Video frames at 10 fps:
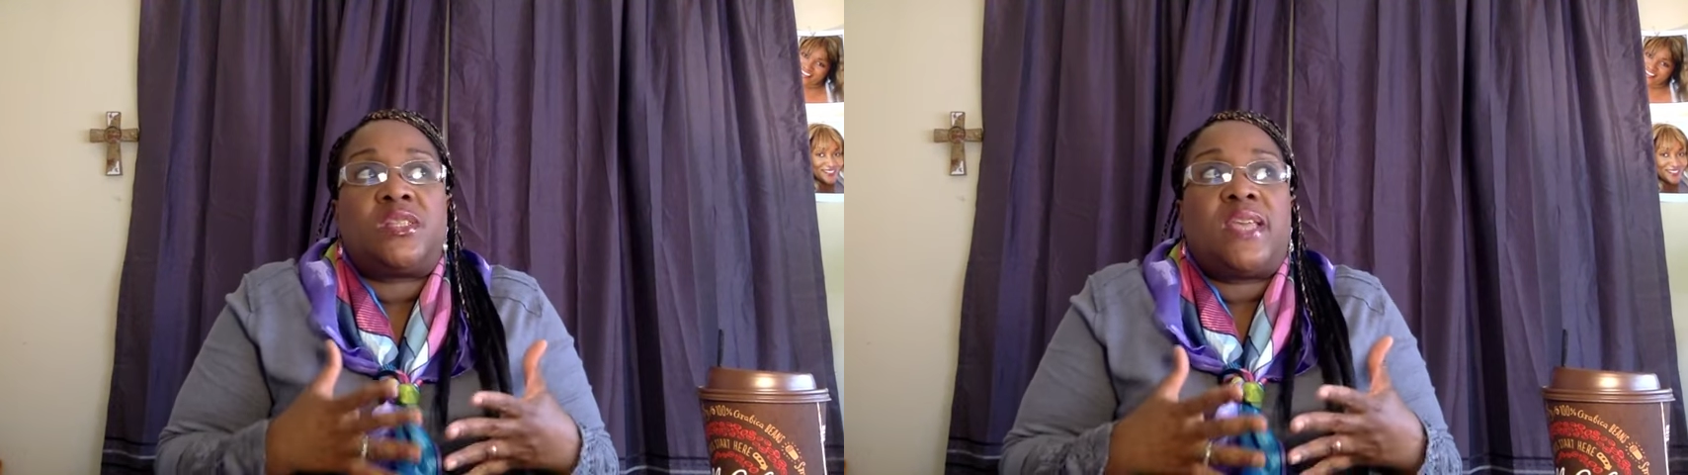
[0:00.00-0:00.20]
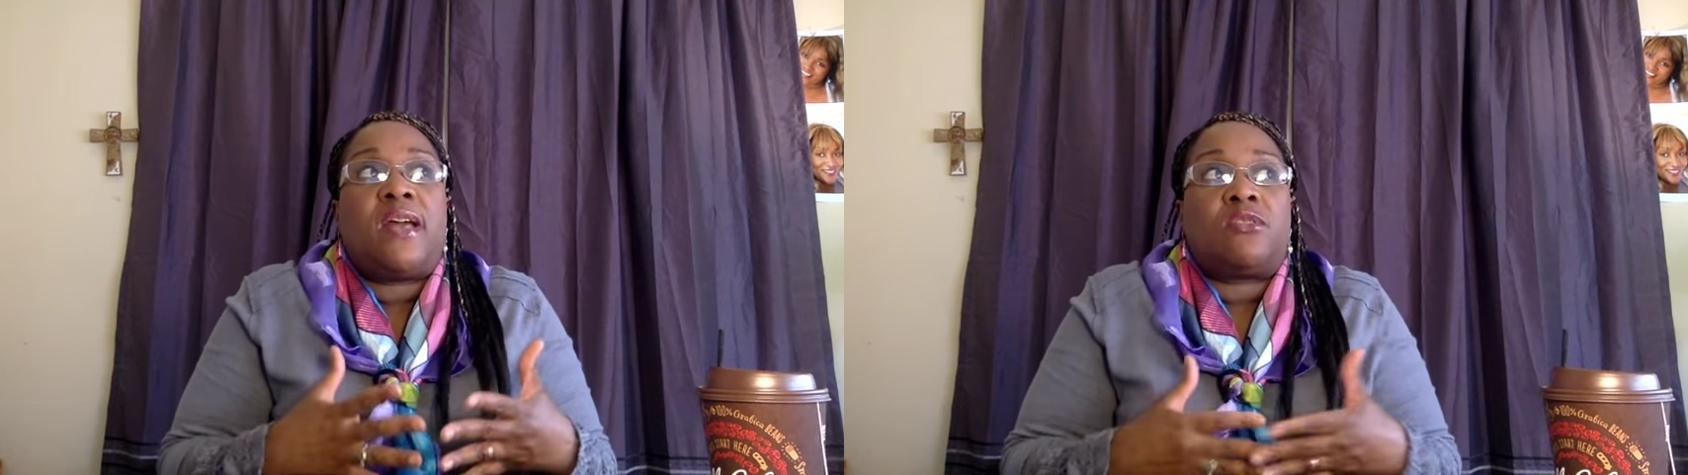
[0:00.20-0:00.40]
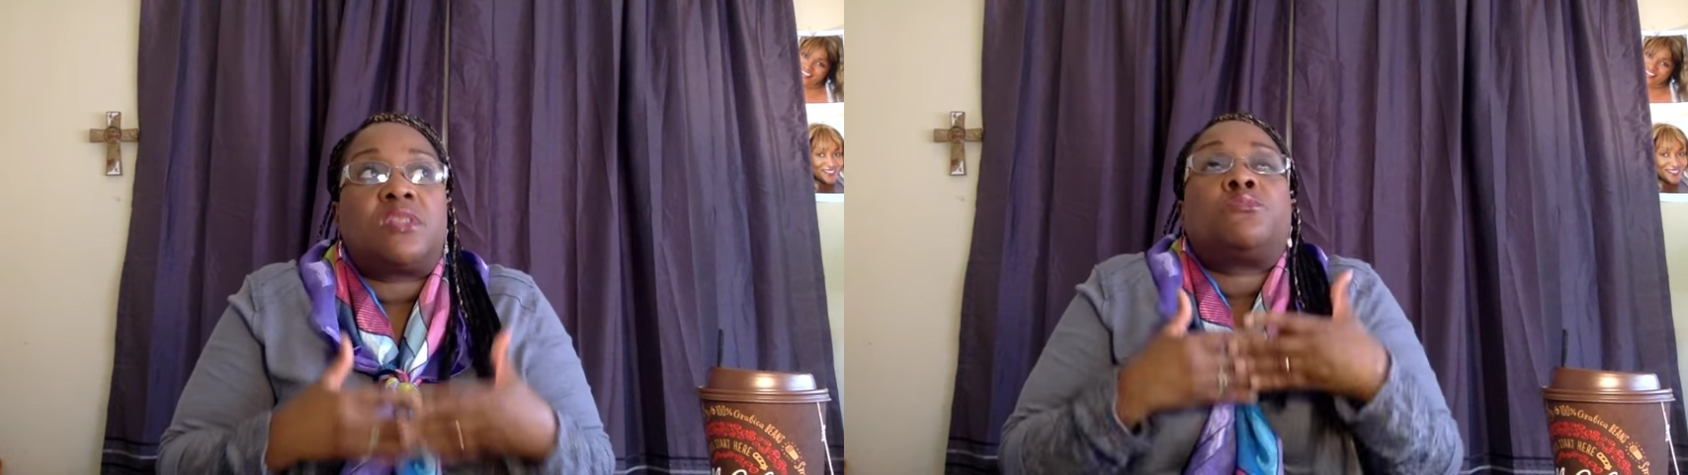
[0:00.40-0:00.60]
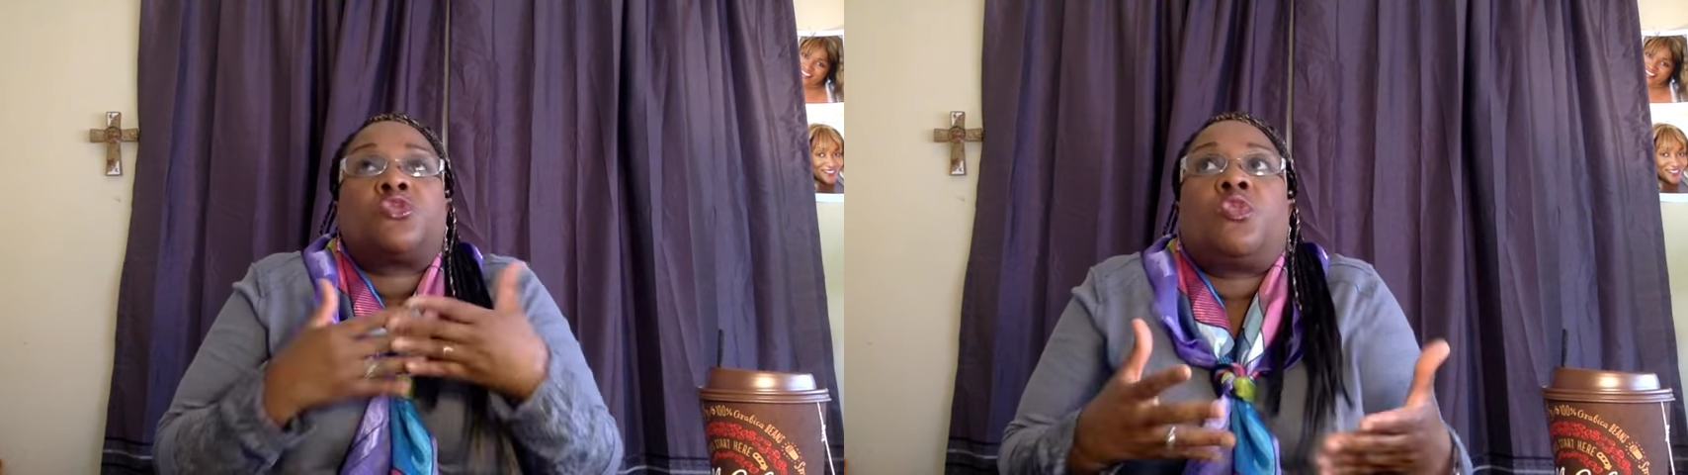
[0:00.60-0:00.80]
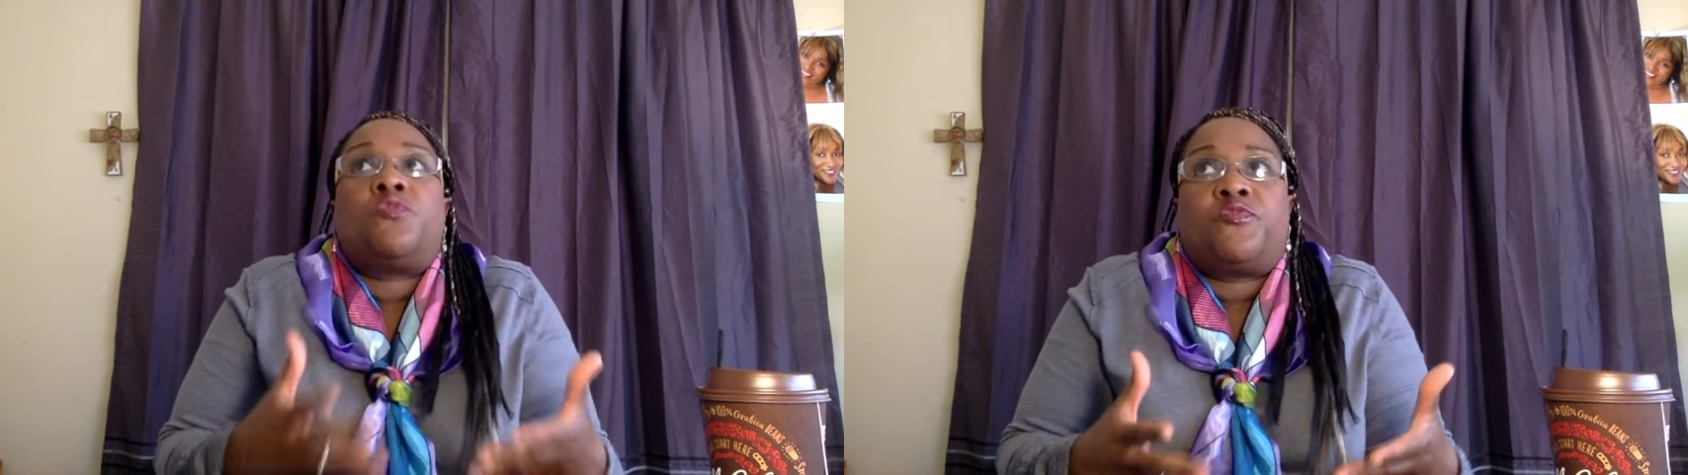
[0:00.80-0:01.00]
down because I'm
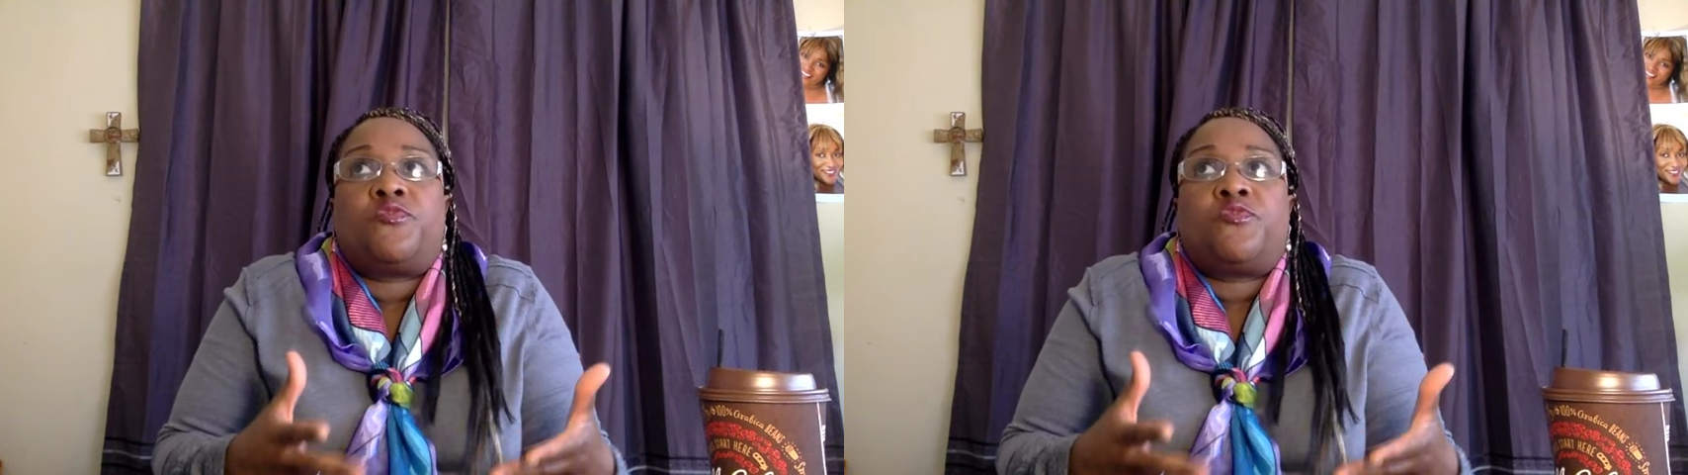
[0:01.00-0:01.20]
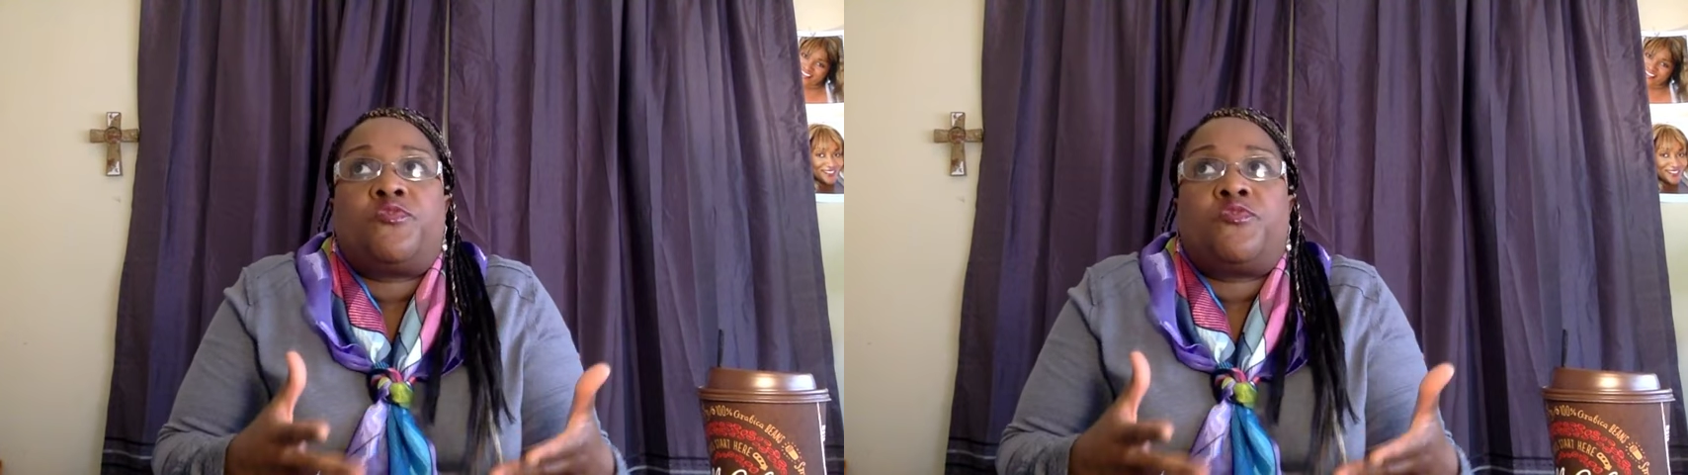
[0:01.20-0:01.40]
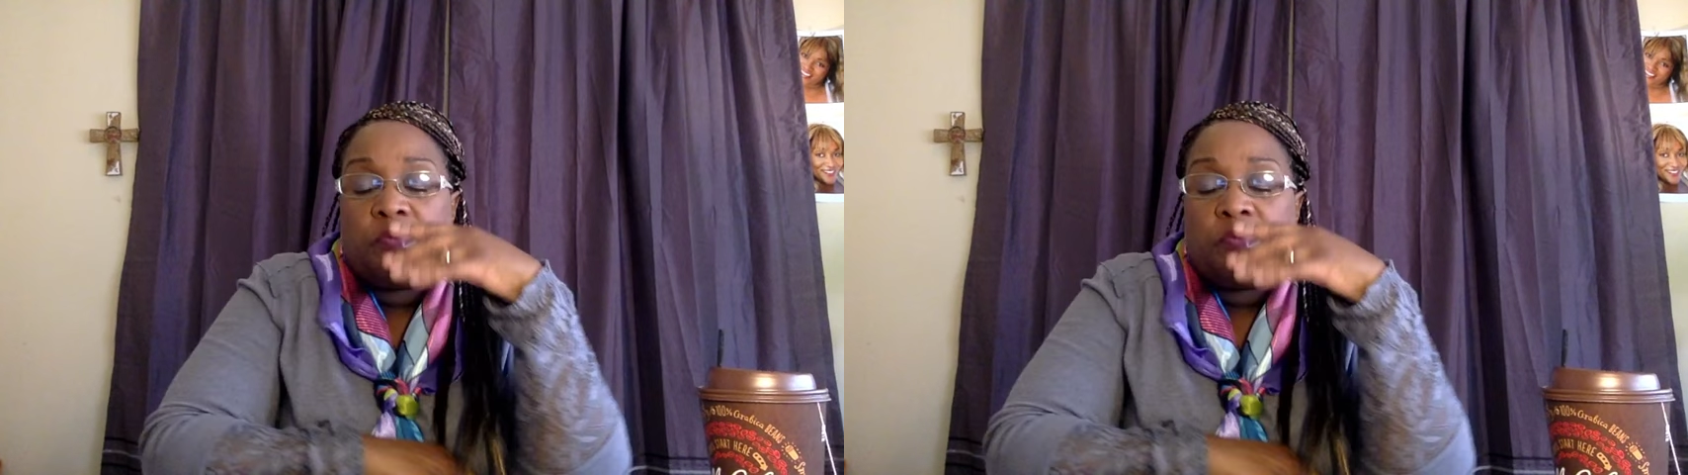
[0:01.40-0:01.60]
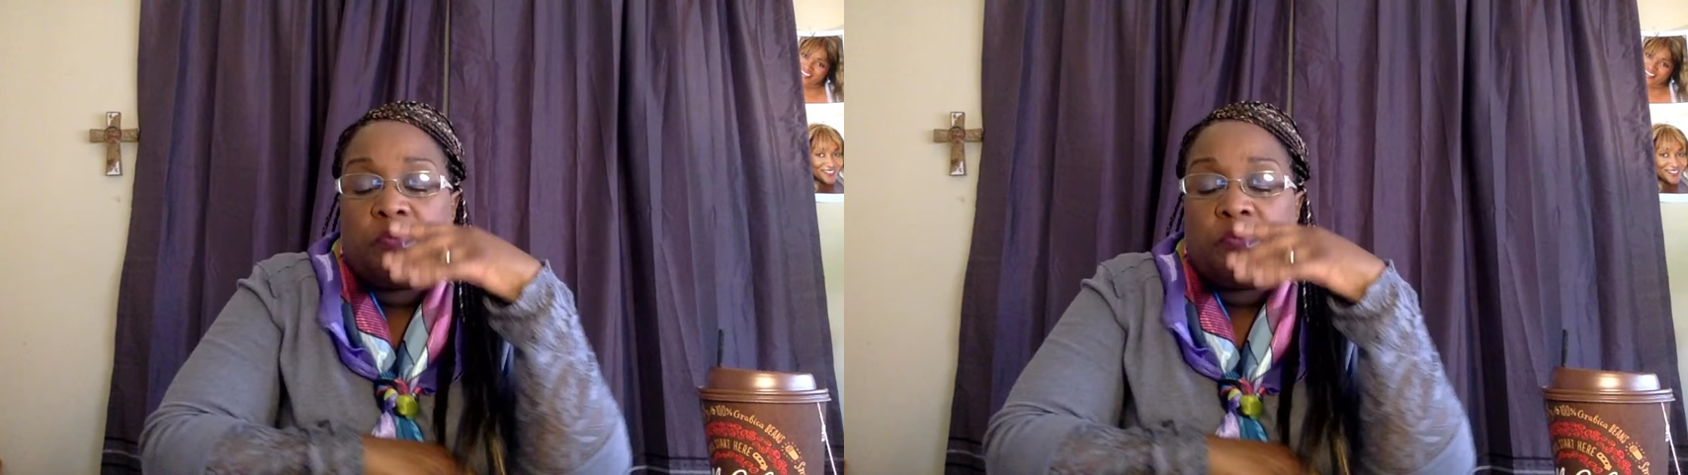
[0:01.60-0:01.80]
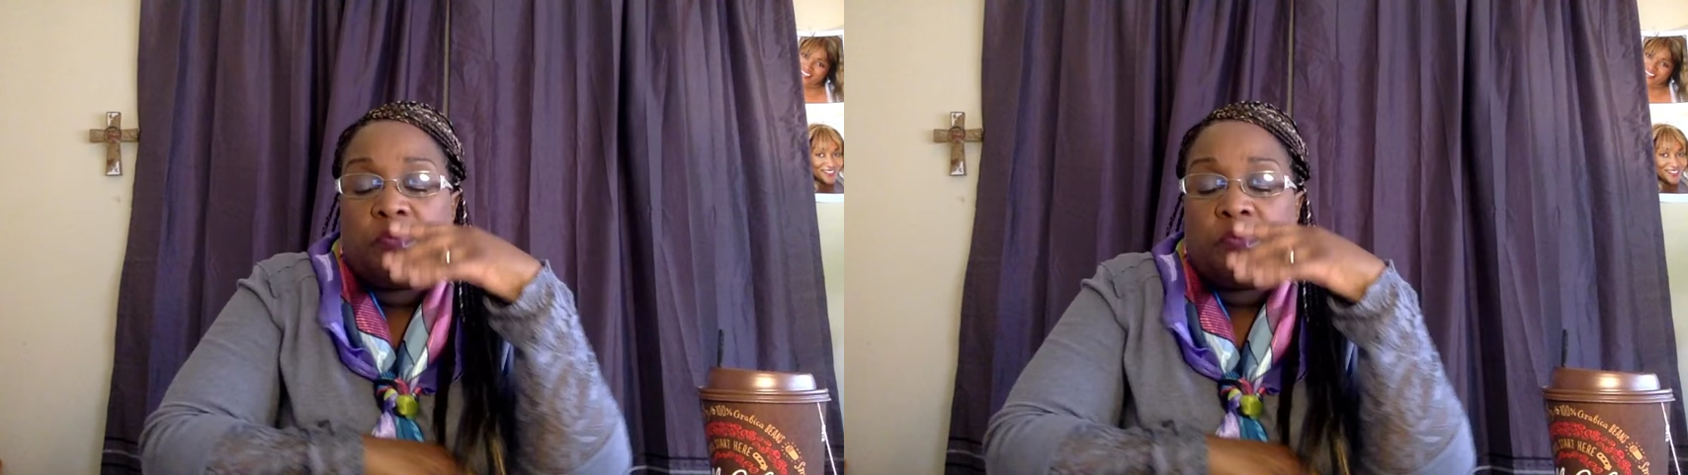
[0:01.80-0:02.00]
so frustrated with
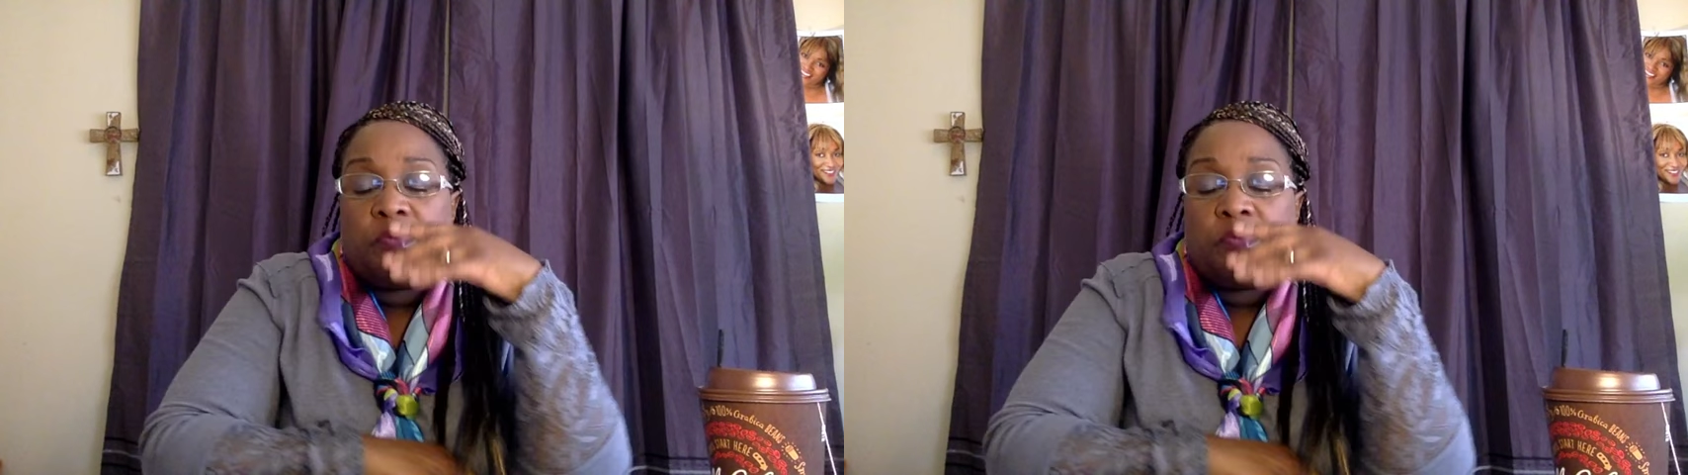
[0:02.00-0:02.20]
Periscope.